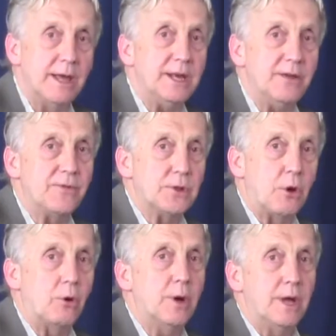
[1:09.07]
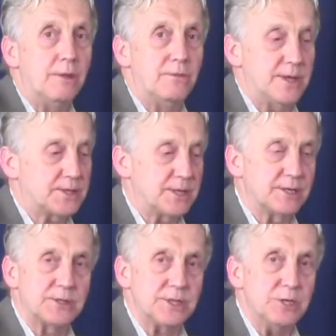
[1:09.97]
And even though this
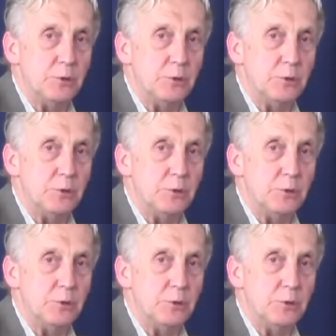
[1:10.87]
is the